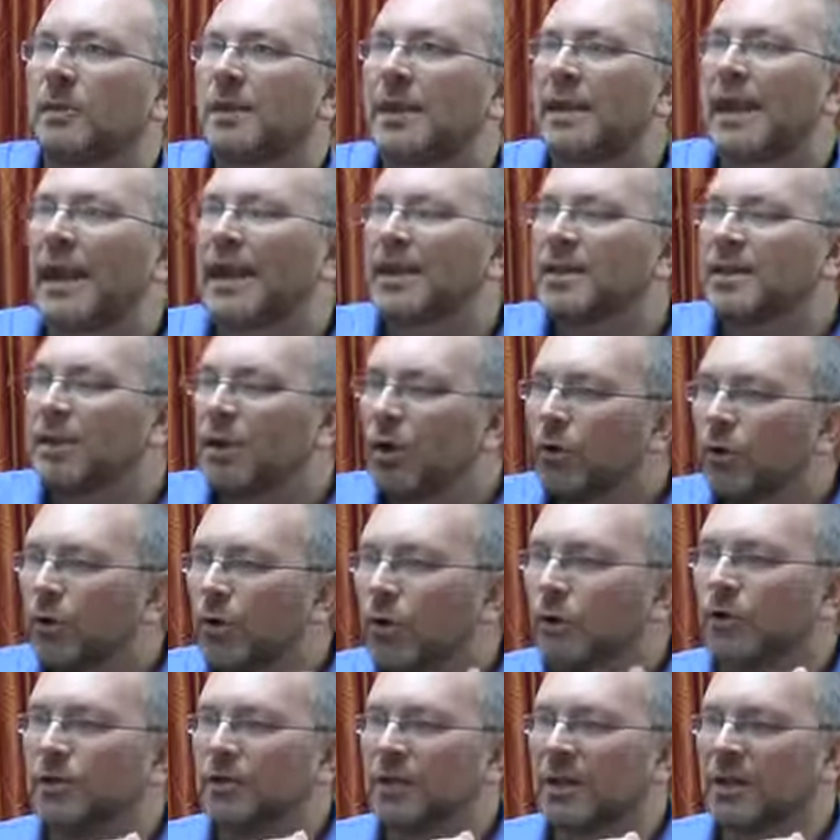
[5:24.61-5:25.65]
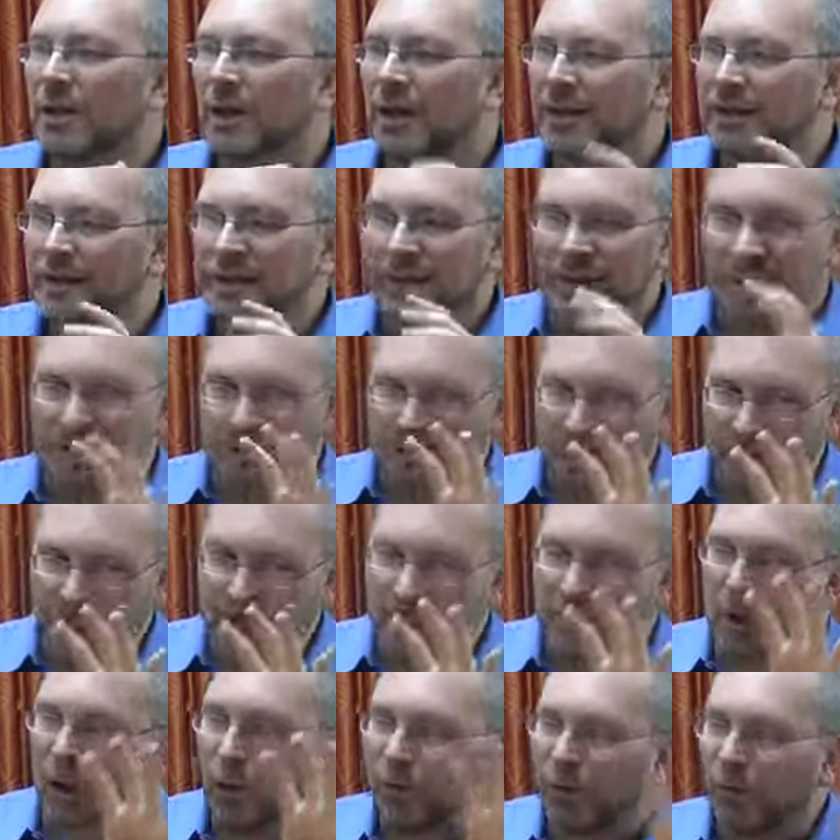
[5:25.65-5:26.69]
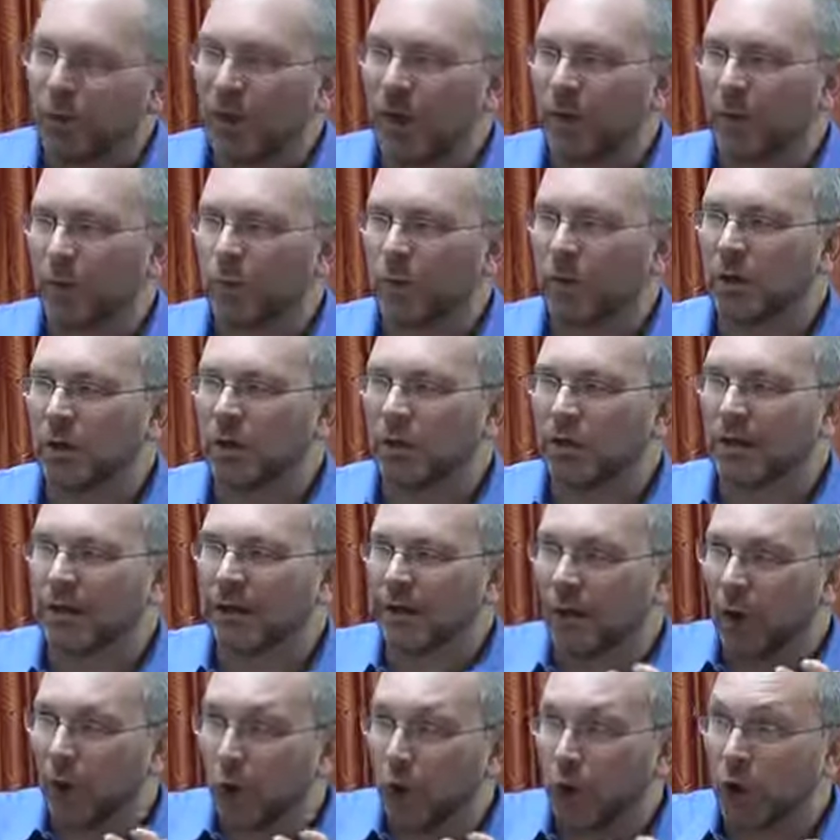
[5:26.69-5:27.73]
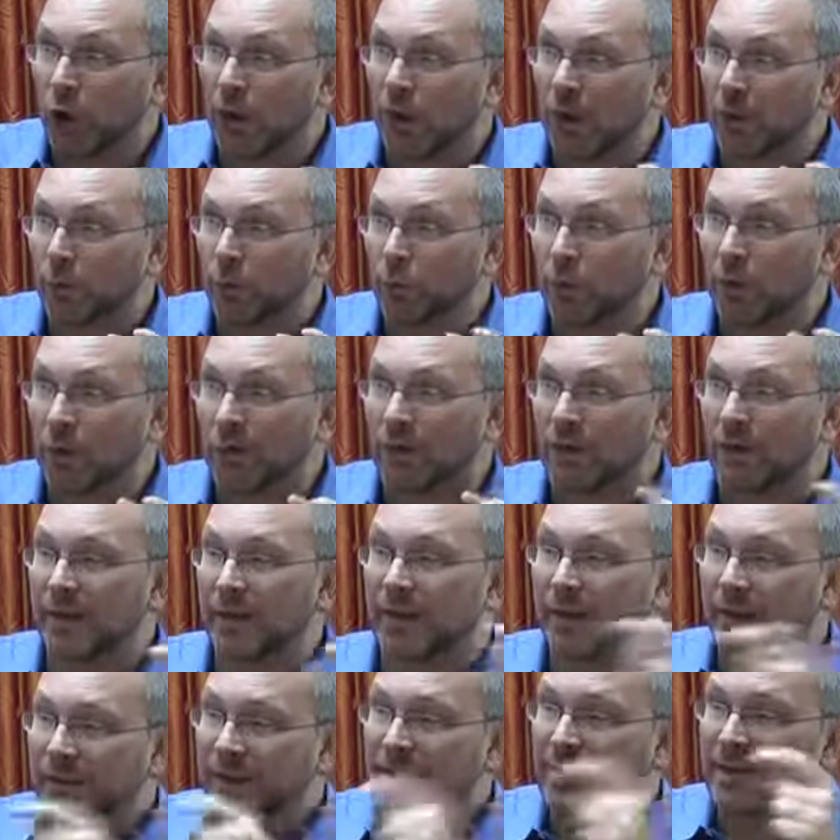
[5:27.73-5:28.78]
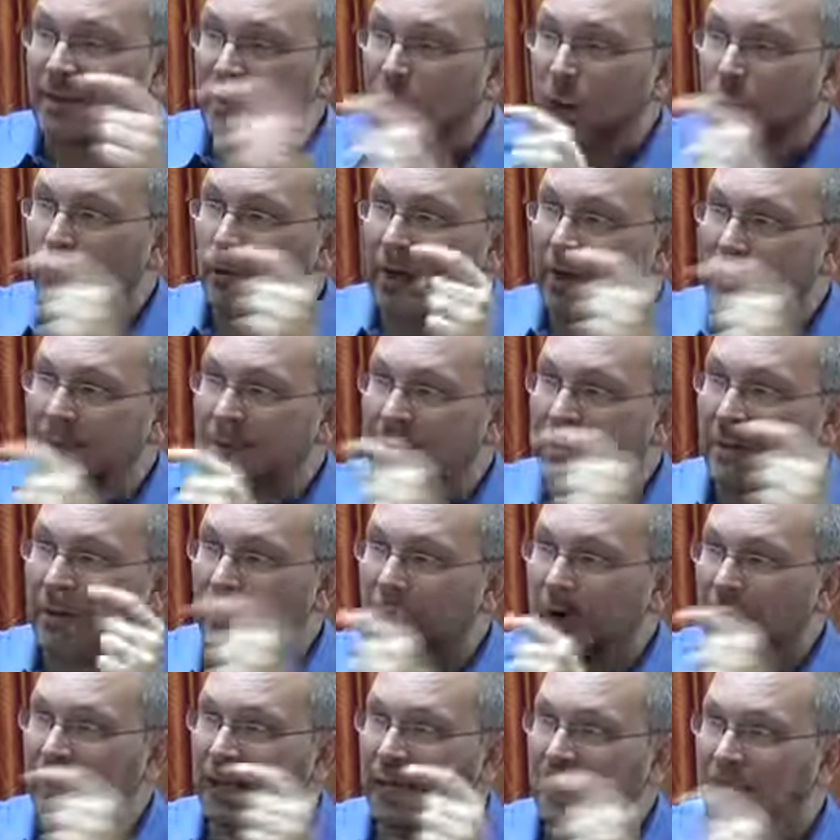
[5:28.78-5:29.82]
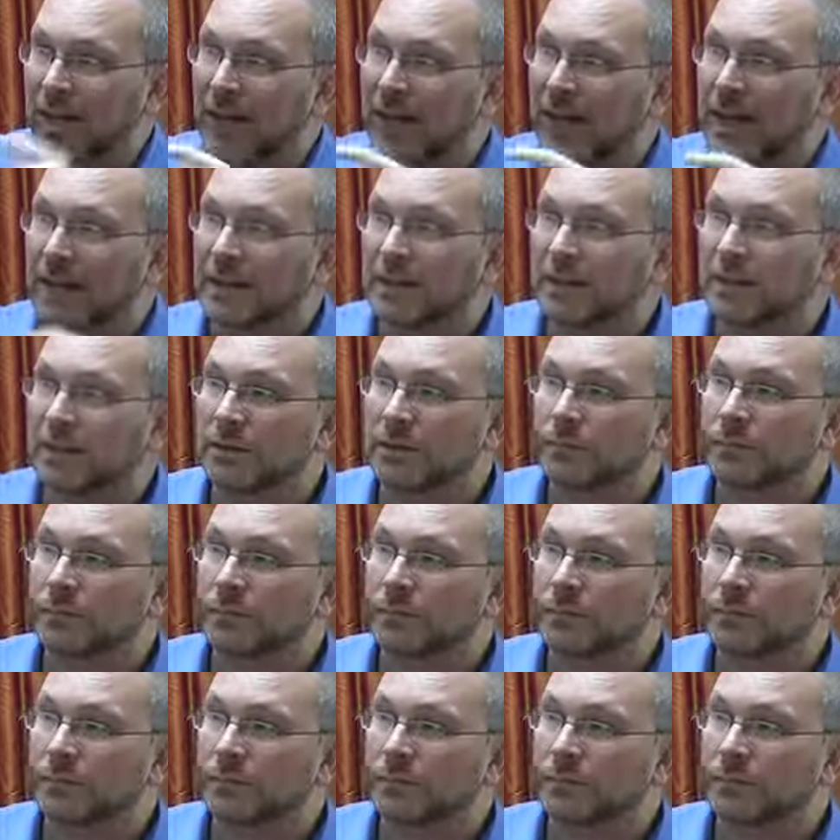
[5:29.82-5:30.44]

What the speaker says: they're so used to the idea that there is an offline world and an online world and that they don't necessarily connect.